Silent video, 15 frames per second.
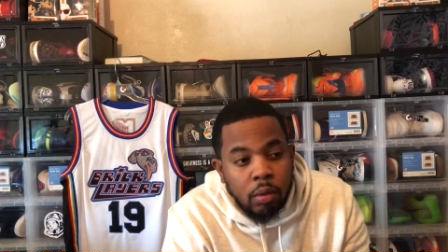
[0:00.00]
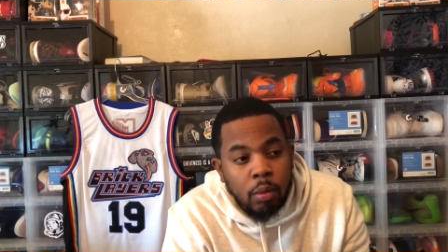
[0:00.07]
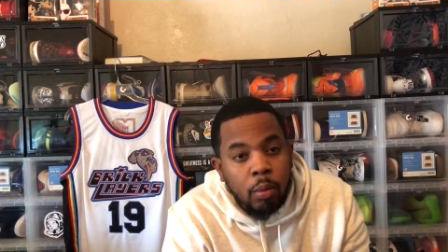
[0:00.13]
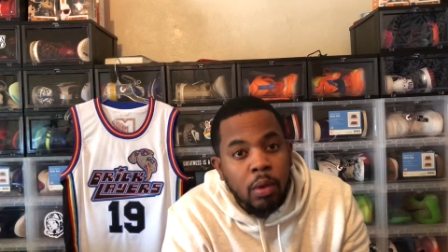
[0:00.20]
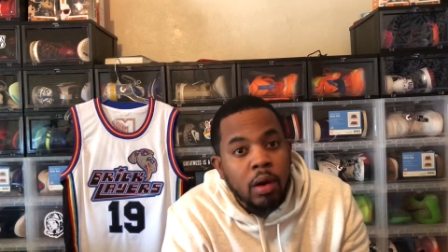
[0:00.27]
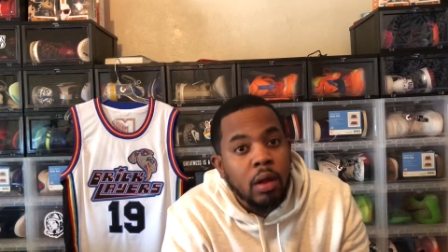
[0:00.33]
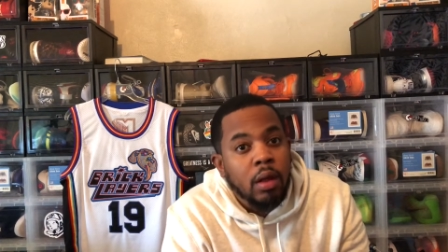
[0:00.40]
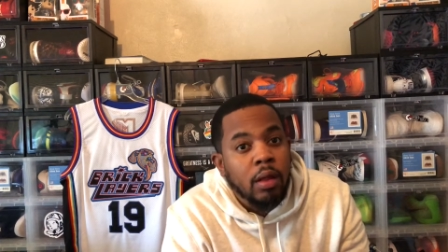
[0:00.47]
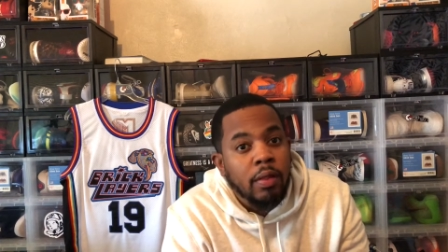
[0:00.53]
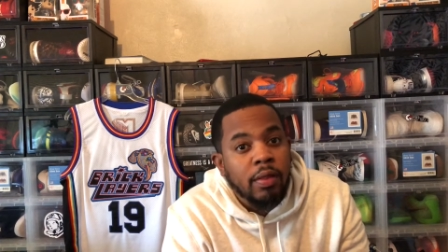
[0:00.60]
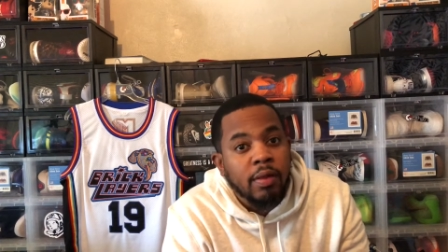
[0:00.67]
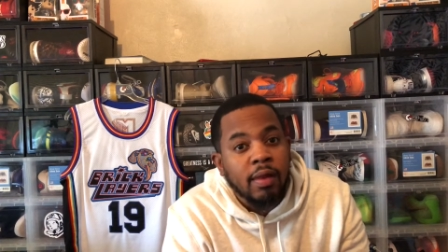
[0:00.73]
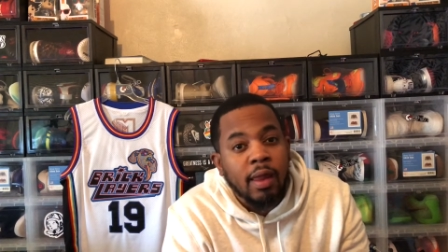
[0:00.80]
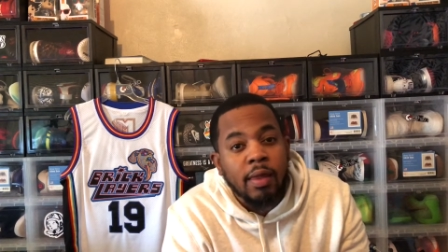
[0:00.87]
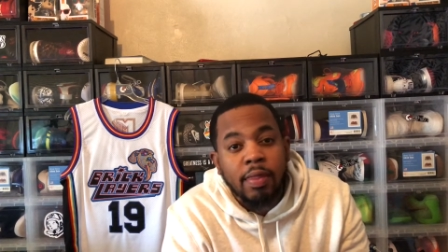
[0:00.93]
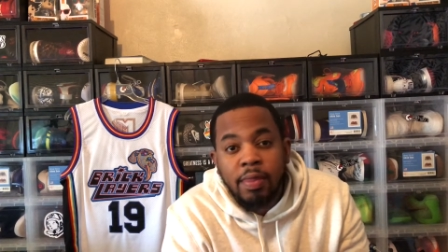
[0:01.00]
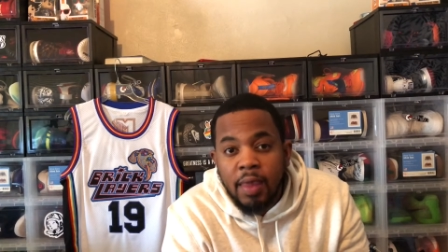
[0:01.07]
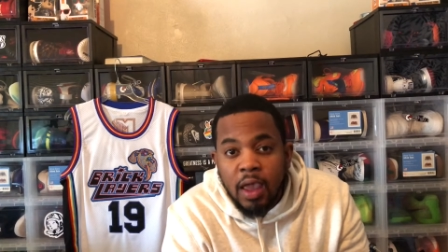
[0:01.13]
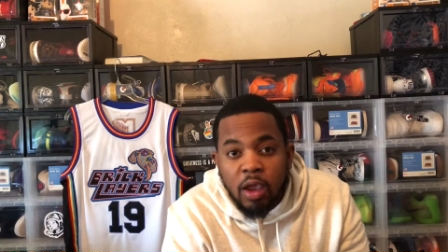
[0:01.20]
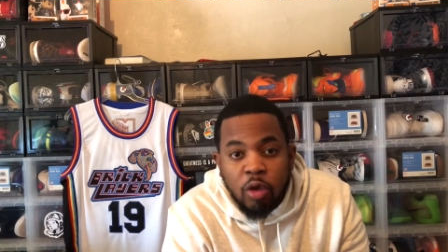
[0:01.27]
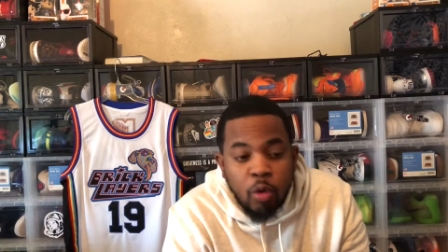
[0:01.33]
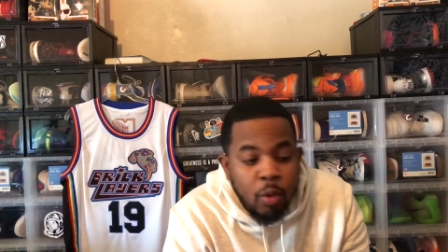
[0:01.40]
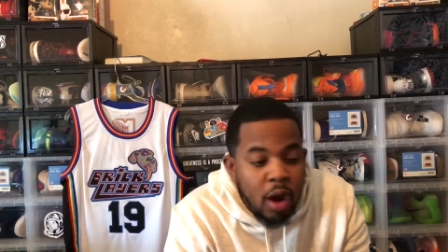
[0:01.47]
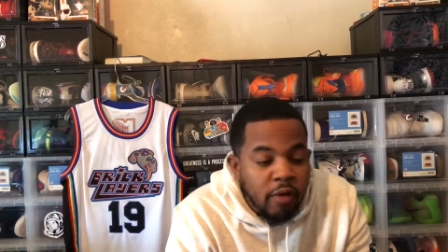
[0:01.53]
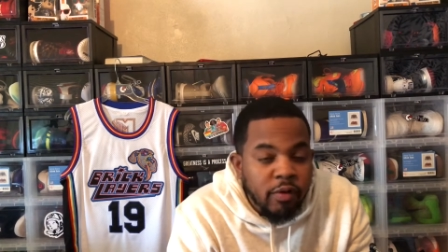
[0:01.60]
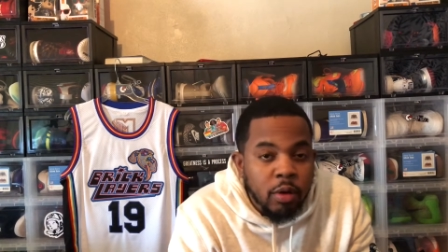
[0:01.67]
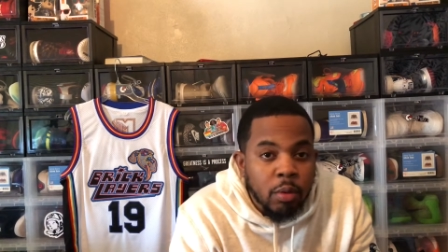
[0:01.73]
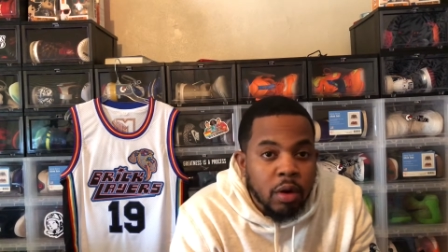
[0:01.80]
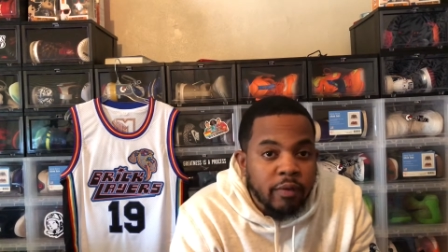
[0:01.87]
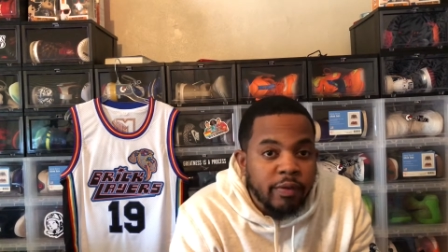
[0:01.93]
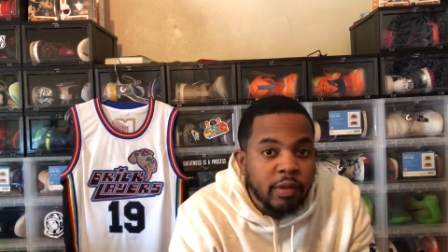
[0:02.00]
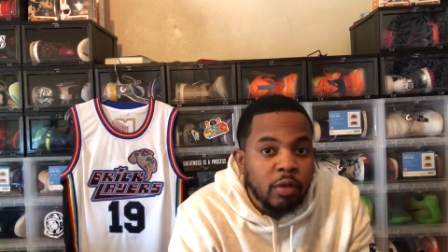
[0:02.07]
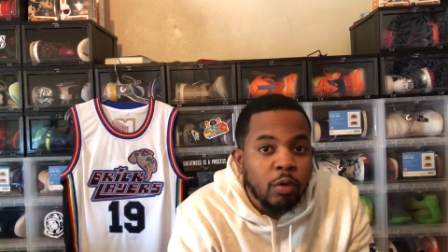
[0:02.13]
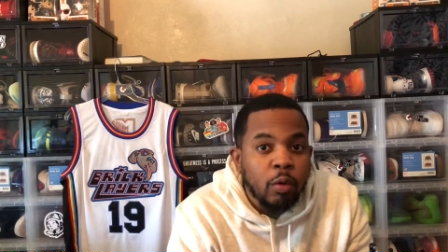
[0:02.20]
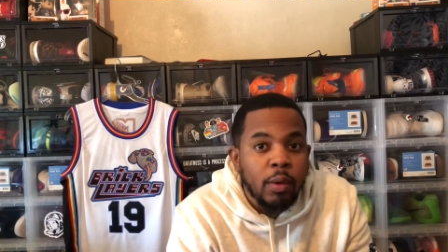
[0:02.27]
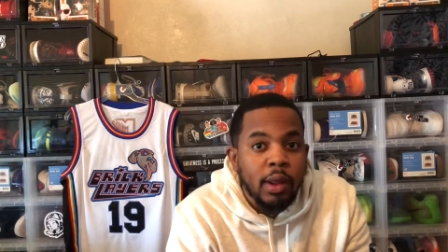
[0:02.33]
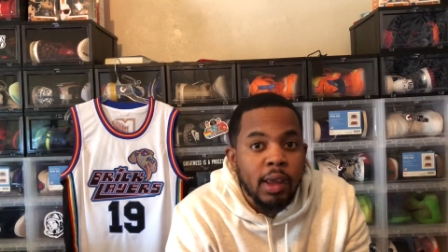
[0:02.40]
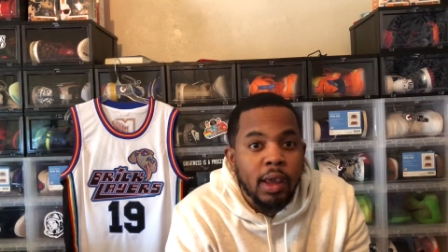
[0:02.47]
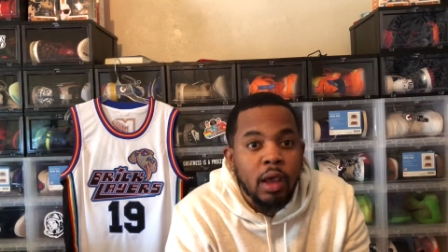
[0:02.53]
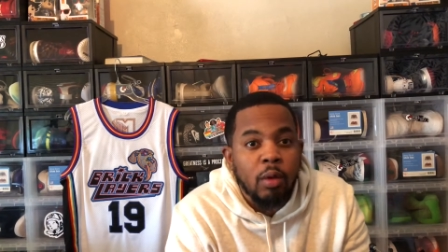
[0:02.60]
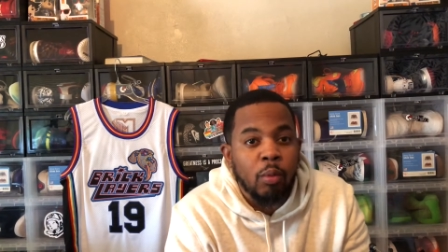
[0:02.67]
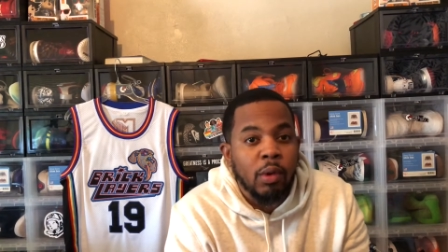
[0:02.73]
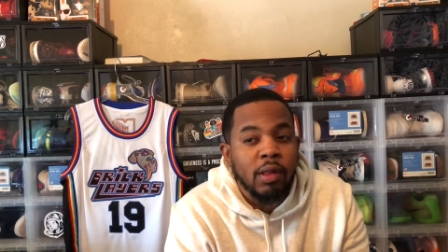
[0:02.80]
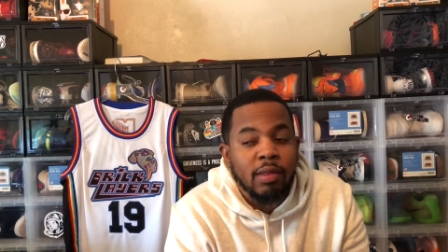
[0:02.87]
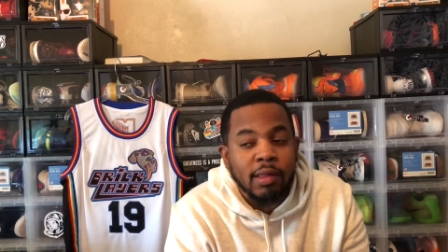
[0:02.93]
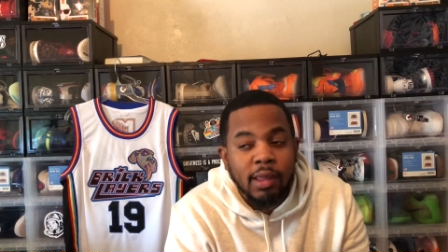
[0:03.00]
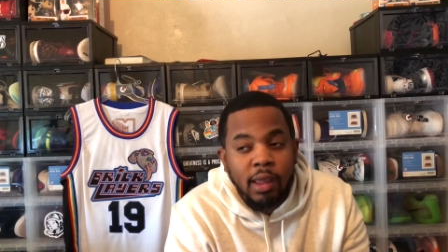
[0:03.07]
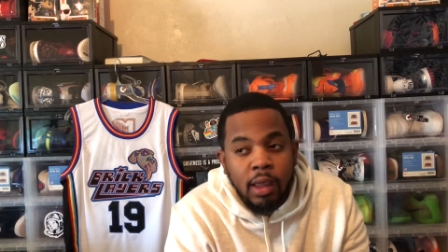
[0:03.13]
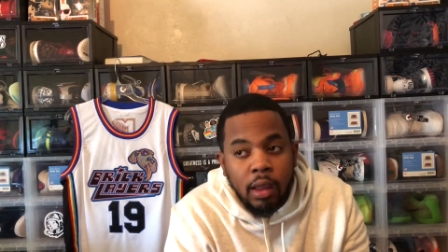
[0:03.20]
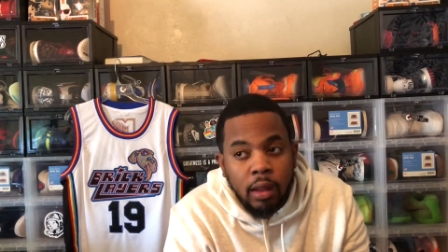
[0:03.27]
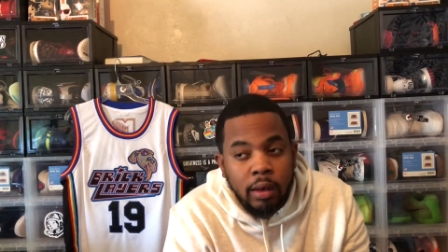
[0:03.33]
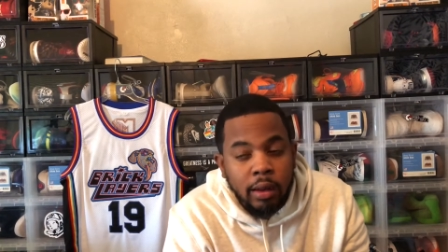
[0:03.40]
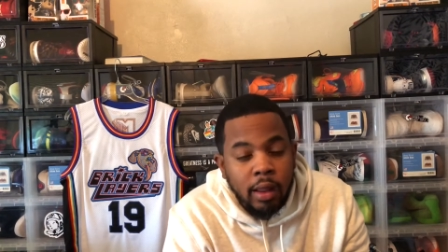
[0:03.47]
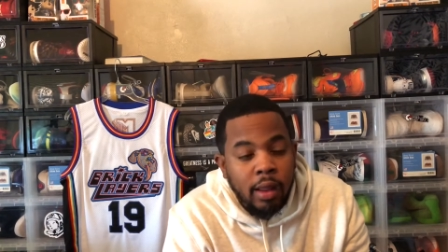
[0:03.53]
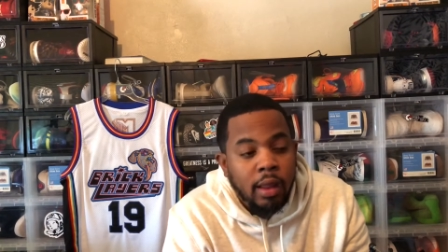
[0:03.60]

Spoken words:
Want to say thank you everyone for tuning in once again.